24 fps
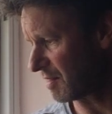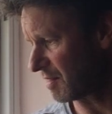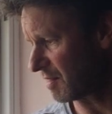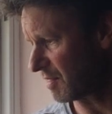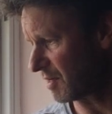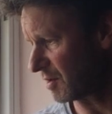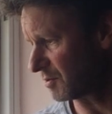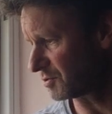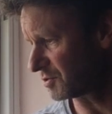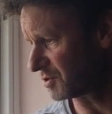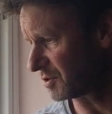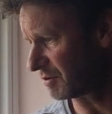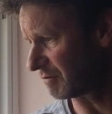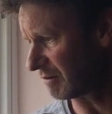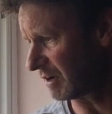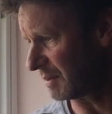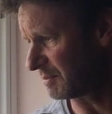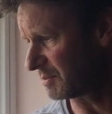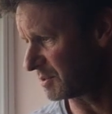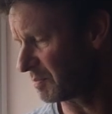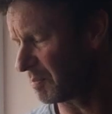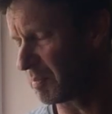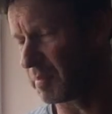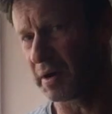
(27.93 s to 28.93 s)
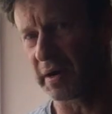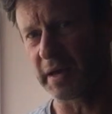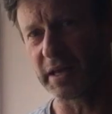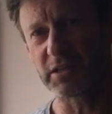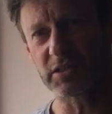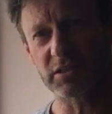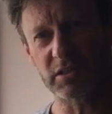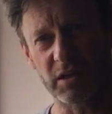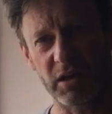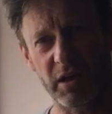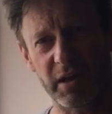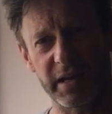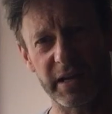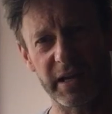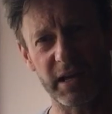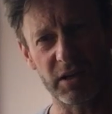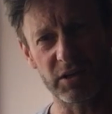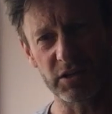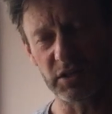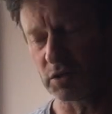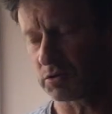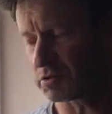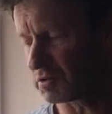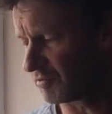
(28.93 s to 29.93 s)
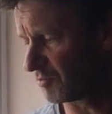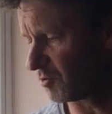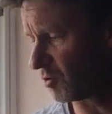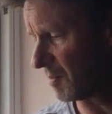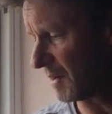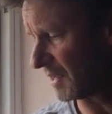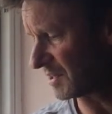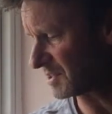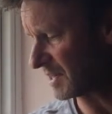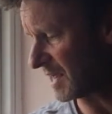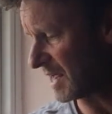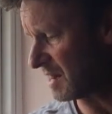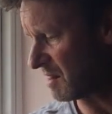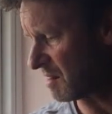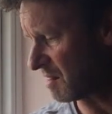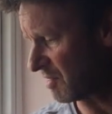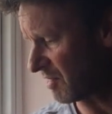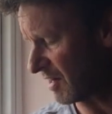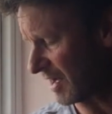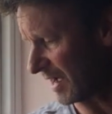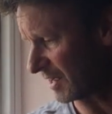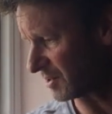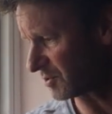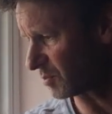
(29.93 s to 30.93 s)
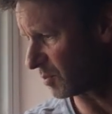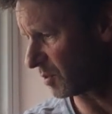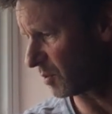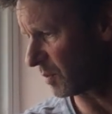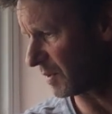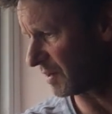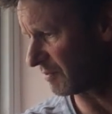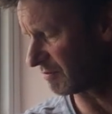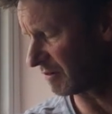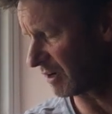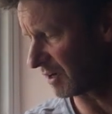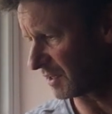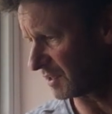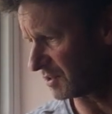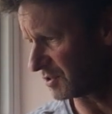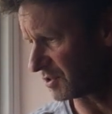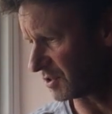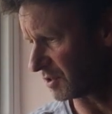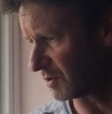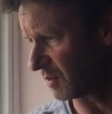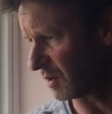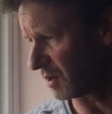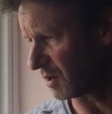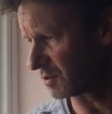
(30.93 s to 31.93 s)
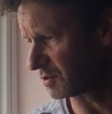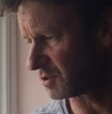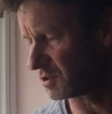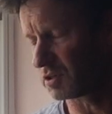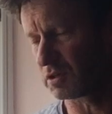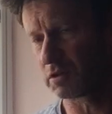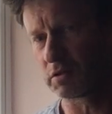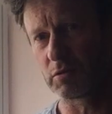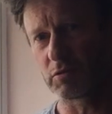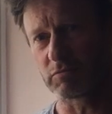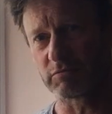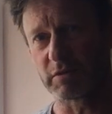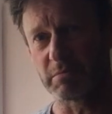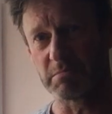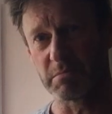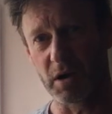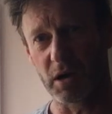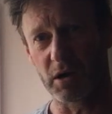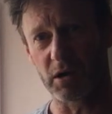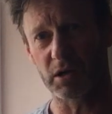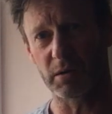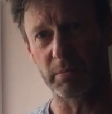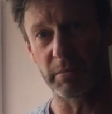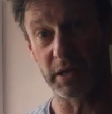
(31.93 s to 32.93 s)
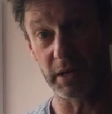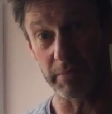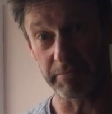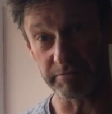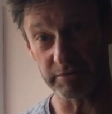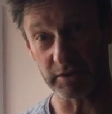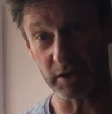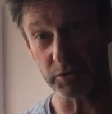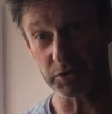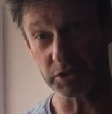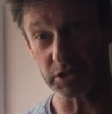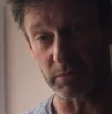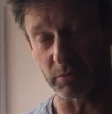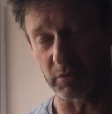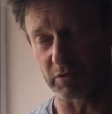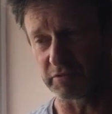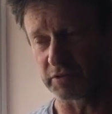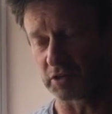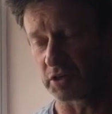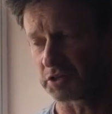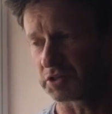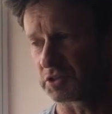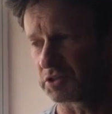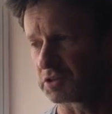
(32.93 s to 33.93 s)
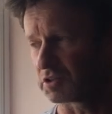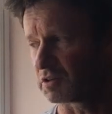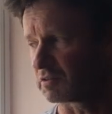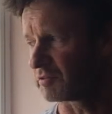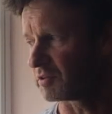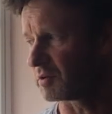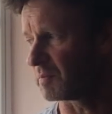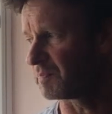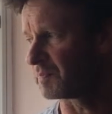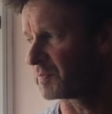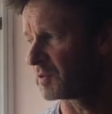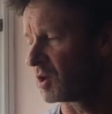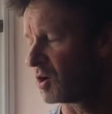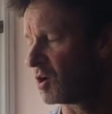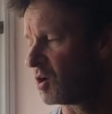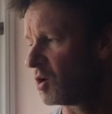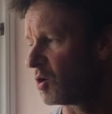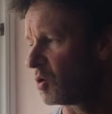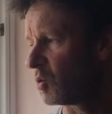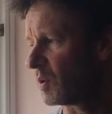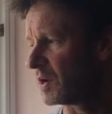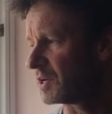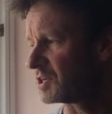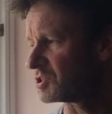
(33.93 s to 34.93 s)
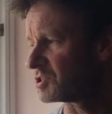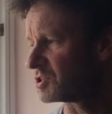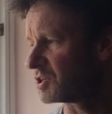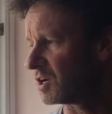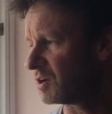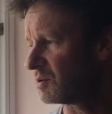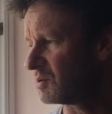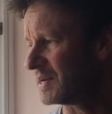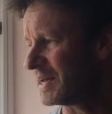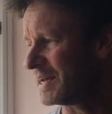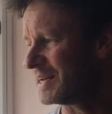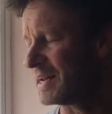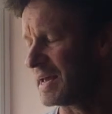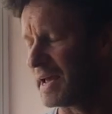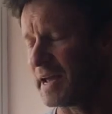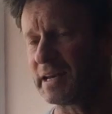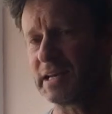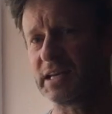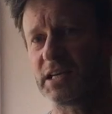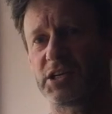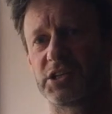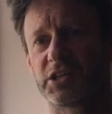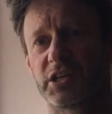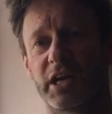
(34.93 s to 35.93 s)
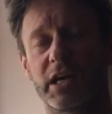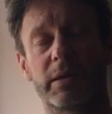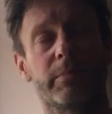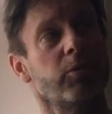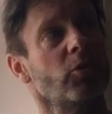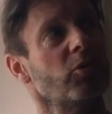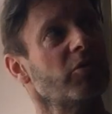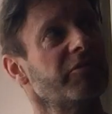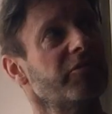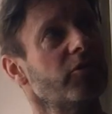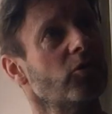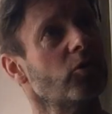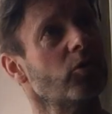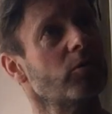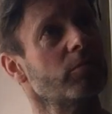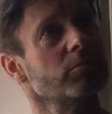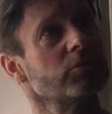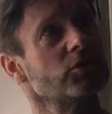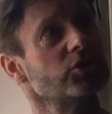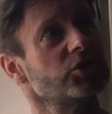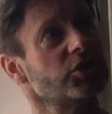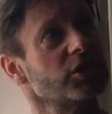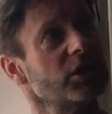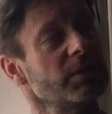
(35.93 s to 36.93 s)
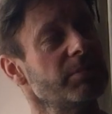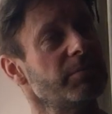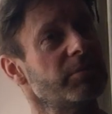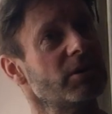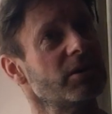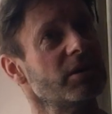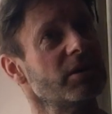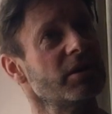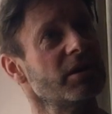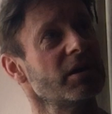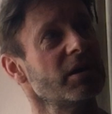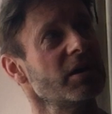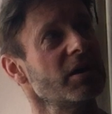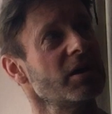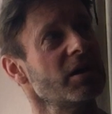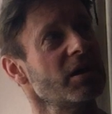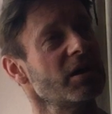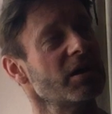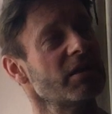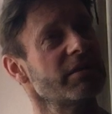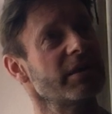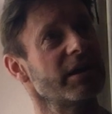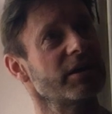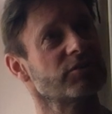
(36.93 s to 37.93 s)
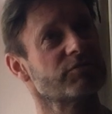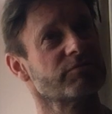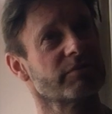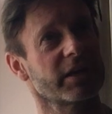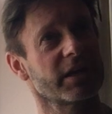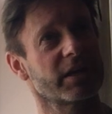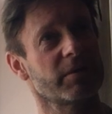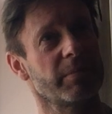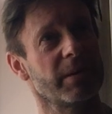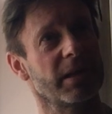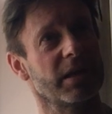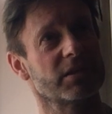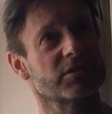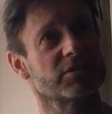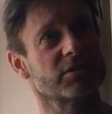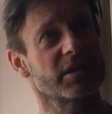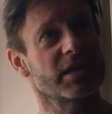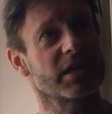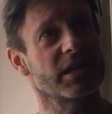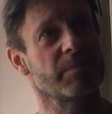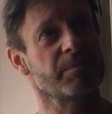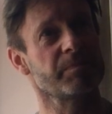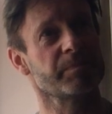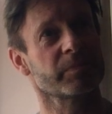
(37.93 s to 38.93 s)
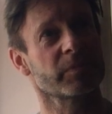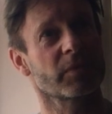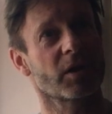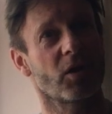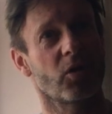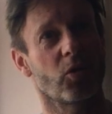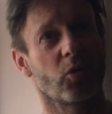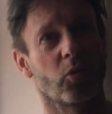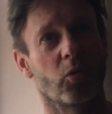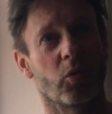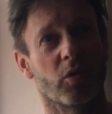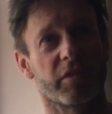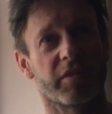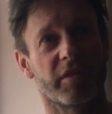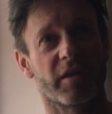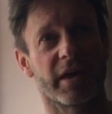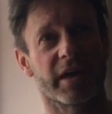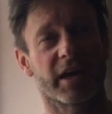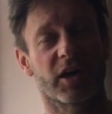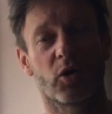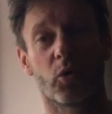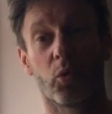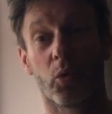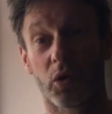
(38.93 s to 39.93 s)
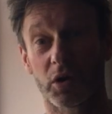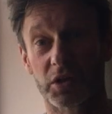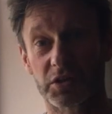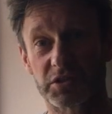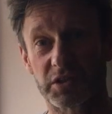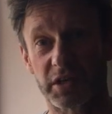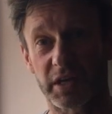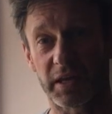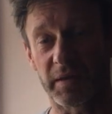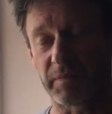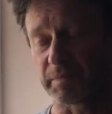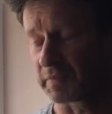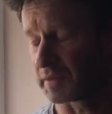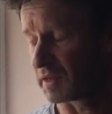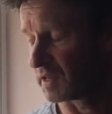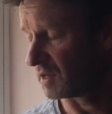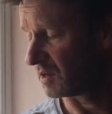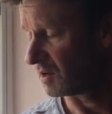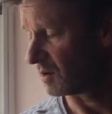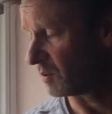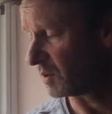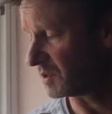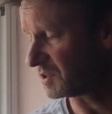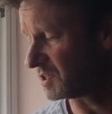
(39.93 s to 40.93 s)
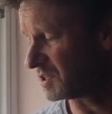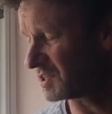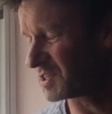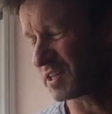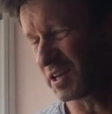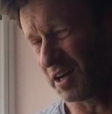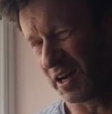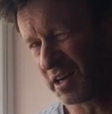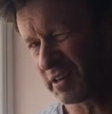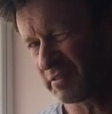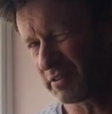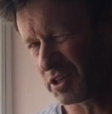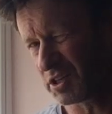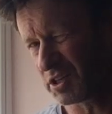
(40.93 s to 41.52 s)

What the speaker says: Those two grapes, but in slightly unusual formats, in that what we've run into are two remarkably approachable versions of them, which don't in any shape or form cheapen their drinkability or their quality, which is kind of